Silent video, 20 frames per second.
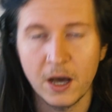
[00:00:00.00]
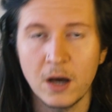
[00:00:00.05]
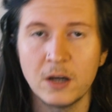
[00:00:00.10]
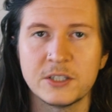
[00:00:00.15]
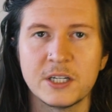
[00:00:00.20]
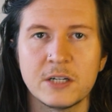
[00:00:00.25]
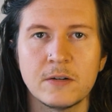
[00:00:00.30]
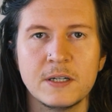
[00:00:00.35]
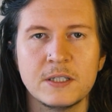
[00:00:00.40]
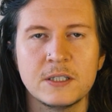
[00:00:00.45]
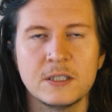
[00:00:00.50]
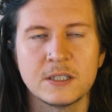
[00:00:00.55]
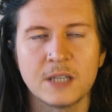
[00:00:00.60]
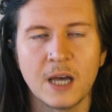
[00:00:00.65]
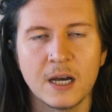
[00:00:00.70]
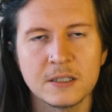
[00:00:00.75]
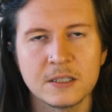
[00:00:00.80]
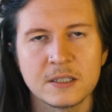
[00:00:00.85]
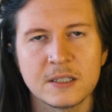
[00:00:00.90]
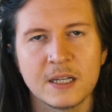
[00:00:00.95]
art generators
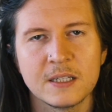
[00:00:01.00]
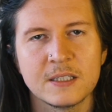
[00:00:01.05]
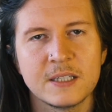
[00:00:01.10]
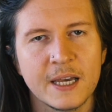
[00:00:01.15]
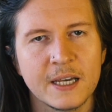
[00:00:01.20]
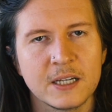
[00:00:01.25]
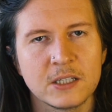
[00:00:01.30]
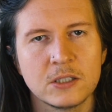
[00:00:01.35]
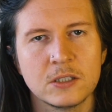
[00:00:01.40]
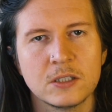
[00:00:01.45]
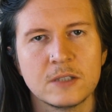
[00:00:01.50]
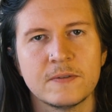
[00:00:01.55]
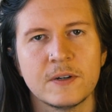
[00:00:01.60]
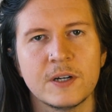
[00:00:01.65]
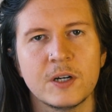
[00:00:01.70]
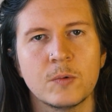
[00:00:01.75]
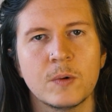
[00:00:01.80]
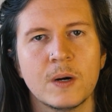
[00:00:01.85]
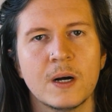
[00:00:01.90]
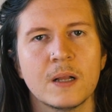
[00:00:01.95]
understand textures
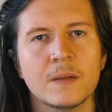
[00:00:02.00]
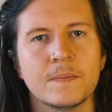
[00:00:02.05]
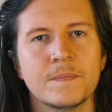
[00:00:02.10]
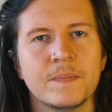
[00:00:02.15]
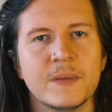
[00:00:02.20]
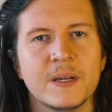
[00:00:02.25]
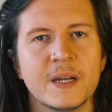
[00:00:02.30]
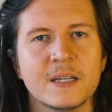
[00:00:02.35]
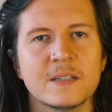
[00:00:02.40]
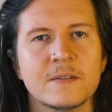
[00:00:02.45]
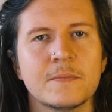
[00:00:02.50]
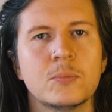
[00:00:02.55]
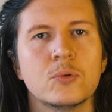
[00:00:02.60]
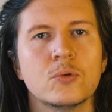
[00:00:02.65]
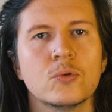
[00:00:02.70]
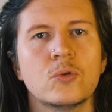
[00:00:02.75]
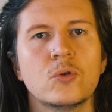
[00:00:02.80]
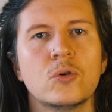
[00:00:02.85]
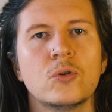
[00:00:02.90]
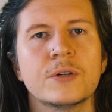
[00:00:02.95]
very well. It has a
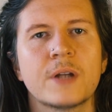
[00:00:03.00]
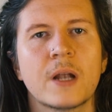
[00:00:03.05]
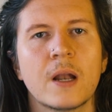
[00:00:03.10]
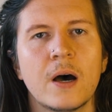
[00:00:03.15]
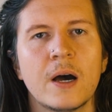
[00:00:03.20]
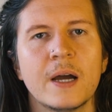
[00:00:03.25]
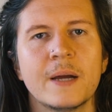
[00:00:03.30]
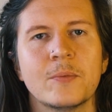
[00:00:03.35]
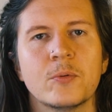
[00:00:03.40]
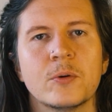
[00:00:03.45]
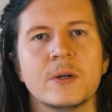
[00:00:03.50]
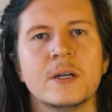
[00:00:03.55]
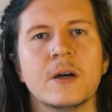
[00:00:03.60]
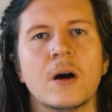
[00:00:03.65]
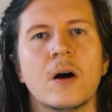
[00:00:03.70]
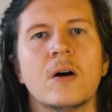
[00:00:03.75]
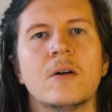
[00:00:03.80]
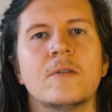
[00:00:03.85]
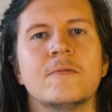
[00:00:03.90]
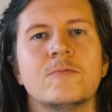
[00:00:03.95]
broad library
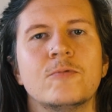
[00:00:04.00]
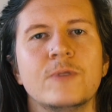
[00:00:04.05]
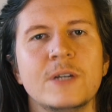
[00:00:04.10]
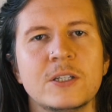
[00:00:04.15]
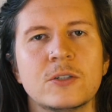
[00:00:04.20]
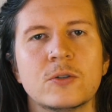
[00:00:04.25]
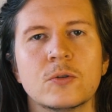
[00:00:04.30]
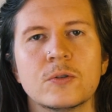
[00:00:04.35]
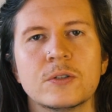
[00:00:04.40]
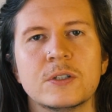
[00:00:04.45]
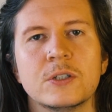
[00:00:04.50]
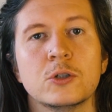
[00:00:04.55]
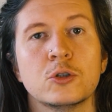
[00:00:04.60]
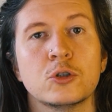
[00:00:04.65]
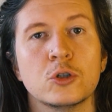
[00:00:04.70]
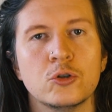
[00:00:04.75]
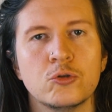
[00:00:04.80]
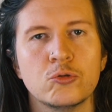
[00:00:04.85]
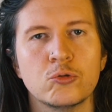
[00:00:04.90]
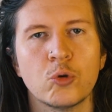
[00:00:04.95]
of resources
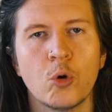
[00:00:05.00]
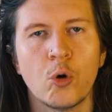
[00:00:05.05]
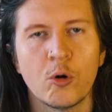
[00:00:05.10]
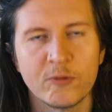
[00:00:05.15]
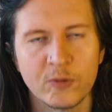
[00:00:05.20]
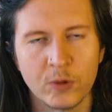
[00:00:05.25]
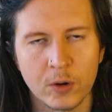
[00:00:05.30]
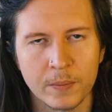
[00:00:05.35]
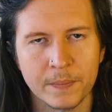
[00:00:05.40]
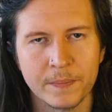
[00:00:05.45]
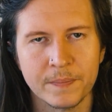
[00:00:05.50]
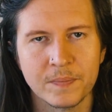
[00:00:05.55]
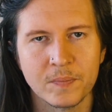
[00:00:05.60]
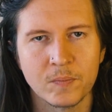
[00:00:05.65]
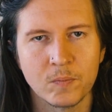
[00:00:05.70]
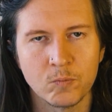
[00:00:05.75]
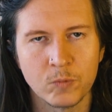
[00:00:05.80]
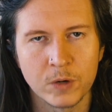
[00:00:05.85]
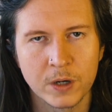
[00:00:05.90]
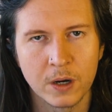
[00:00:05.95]
to draw from
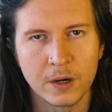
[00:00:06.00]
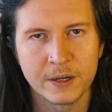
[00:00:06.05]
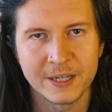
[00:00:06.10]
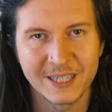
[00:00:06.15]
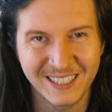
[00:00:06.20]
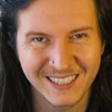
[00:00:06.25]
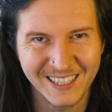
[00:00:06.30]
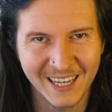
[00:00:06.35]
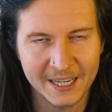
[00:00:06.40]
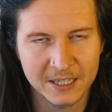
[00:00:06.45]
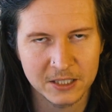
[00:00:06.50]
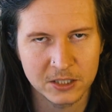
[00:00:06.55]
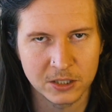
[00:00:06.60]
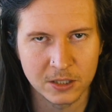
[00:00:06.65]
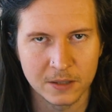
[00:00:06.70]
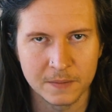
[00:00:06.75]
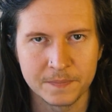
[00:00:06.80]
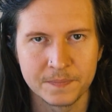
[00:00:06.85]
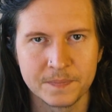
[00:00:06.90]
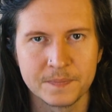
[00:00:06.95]
regarding
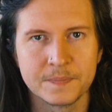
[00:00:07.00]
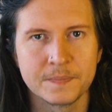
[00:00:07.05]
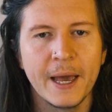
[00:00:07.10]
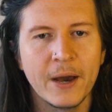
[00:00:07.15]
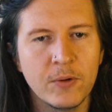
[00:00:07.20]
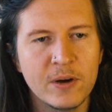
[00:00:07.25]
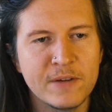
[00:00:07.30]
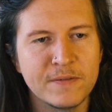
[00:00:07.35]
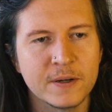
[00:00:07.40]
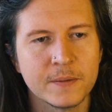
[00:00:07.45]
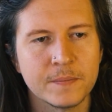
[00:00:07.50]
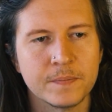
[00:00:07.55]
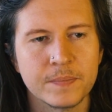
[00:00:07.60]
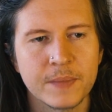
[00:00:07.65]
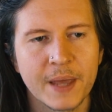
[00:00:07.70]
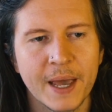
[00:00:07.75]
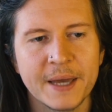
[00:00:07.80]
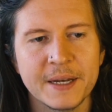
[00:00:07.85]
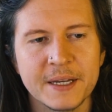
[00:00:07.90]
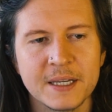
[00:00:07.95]
texture. However,
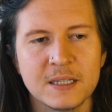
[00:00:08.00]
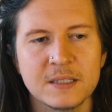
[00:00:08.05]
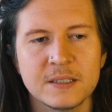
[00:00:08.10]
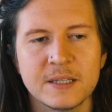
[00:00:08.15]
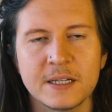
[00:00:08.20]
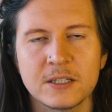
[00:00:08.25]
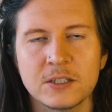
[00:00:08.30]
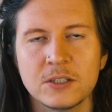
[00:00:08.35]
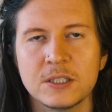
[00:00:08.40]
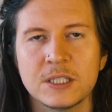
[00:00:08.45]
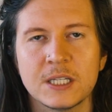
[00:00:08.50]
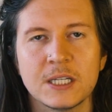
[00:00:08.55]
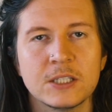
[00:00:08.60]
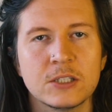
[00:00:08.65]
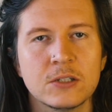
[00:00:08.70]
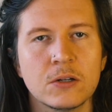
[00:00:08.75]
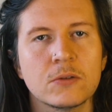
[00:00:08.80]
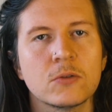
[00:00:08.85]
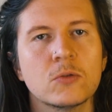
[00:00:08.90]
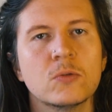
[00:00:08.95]
adding in textures is
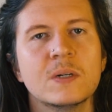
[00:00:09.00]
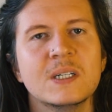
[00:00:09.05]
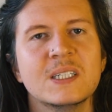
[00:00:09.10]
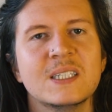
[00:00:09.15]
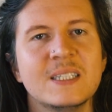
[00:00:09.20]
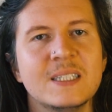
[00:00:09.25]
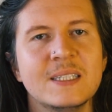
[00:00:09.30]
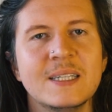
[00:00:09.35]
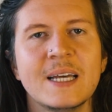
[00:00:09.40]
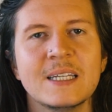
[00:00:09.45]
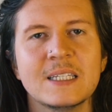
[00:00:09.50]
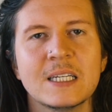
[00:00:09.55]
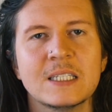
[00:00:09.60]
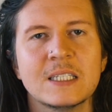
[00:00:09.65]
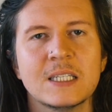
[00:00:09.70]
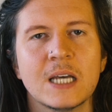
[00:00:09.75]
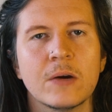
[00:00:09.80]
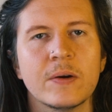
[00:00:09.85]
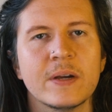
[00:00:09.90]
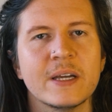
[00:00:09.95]
not always
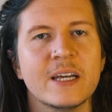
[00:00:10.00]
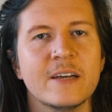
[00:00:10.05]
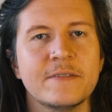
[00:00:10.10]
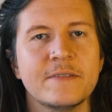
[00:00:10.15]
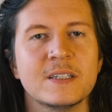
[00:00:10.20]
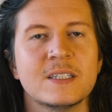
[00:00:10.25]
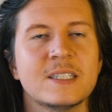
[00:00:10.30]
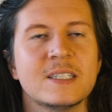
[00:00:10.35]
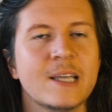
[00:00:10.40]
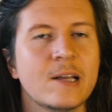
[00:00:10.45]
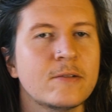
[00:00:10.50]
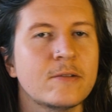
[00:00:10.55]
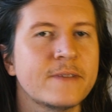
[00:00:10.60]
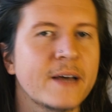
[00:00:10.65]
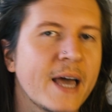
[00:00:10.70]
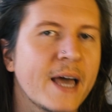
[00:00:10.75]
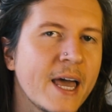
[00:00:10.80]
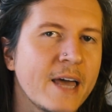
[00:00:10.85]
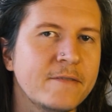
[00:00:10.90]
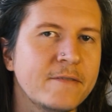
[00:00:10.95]
necessary if it's
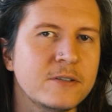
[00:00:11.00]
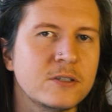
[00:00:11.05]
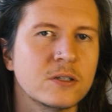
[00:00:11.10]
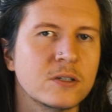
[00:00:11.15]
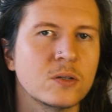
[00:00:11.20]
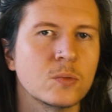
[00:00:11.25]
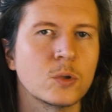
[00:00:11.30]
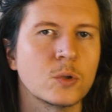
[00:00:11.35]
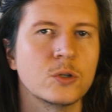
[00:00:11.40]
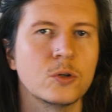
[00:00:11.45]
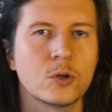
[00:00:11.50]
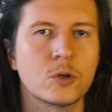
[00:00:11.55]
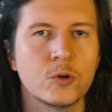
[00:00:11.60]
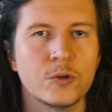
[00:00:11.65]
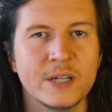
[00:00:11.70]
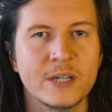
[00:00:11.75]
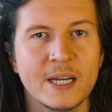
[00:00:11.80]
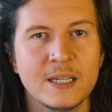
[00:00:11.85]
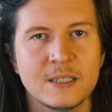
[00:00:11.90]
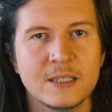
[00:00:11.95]
self-evident what you're
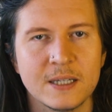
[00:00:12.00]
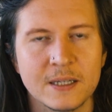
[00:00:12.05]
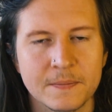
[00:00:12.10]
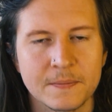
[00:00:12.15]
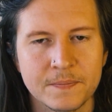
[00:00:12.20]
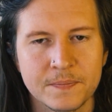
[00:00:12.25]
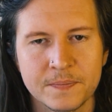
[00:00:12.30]
creating.